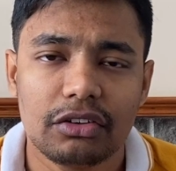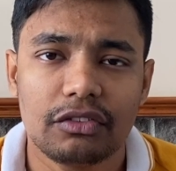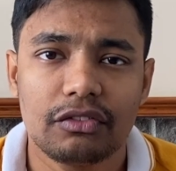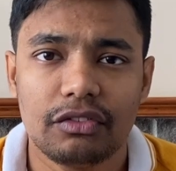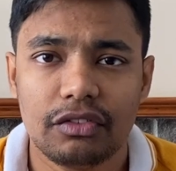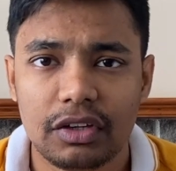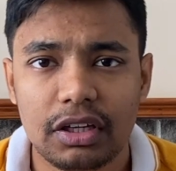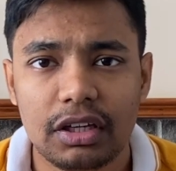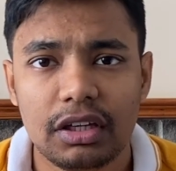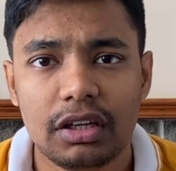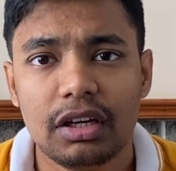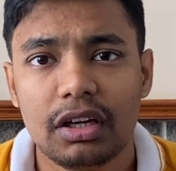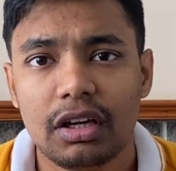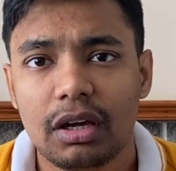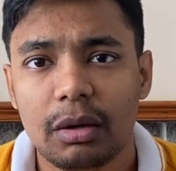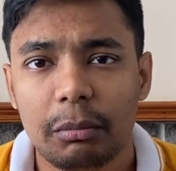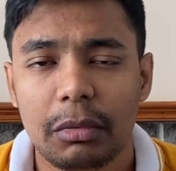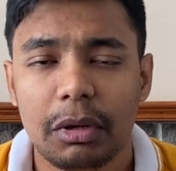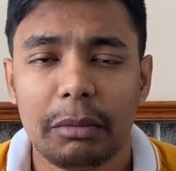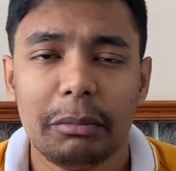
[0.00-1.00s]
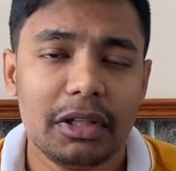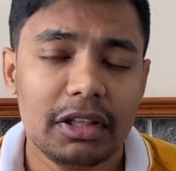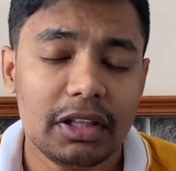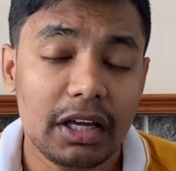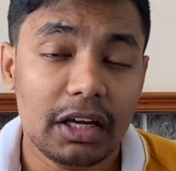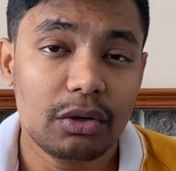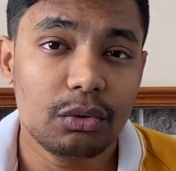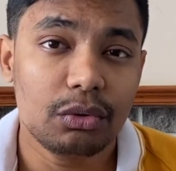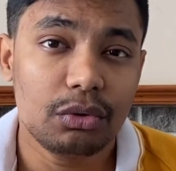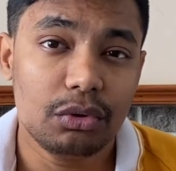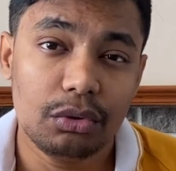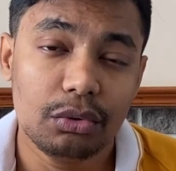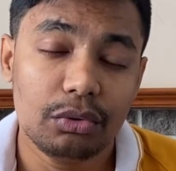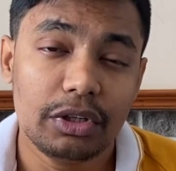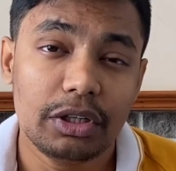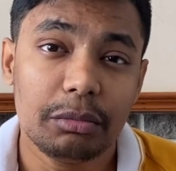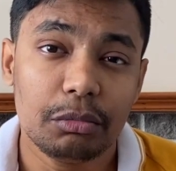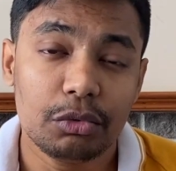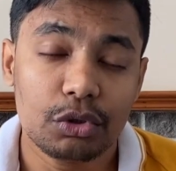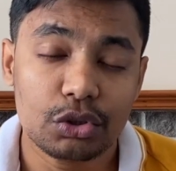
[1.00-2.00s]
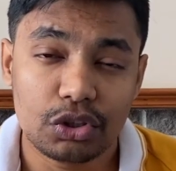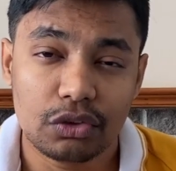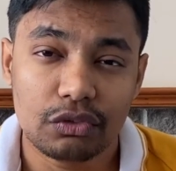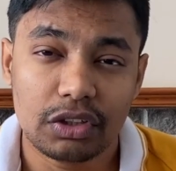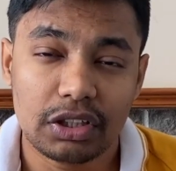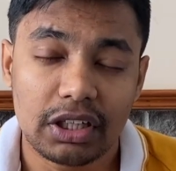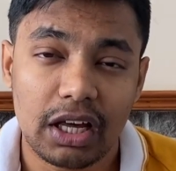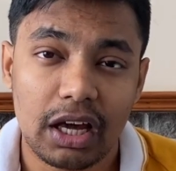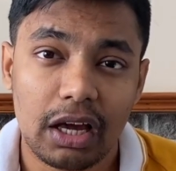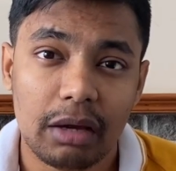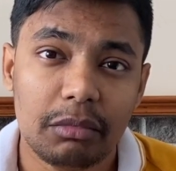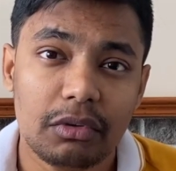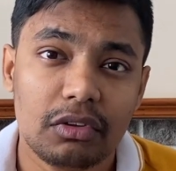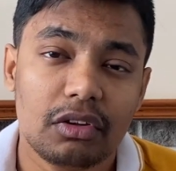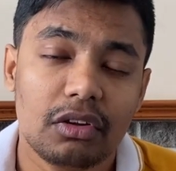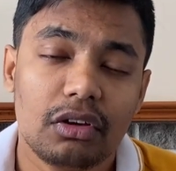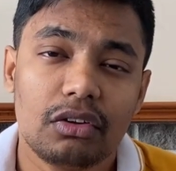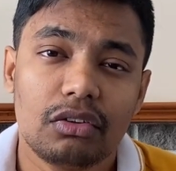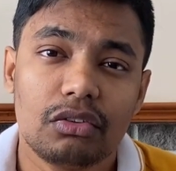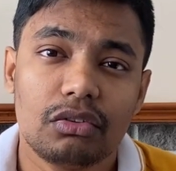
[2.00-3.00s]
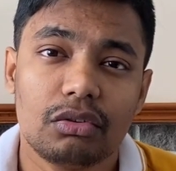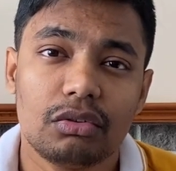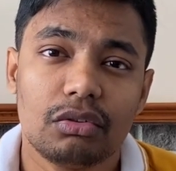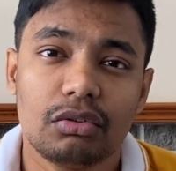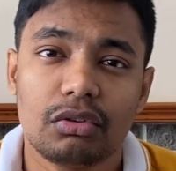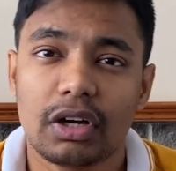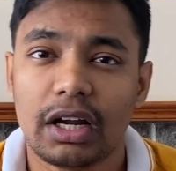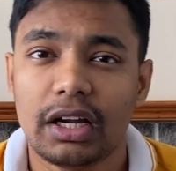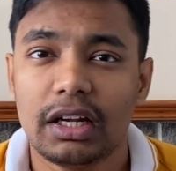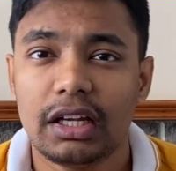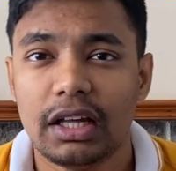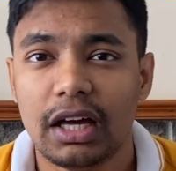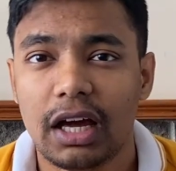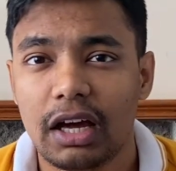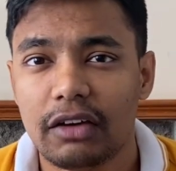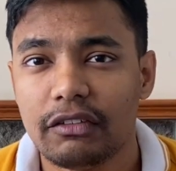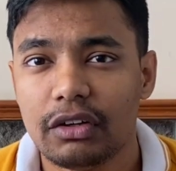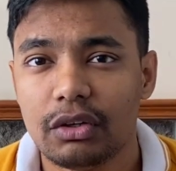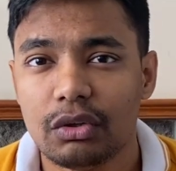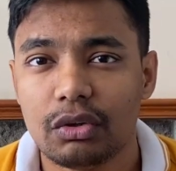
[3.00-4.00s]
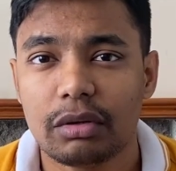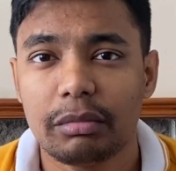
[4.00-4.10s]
fee. Maybe they could do it most of the times, so kindly have a look.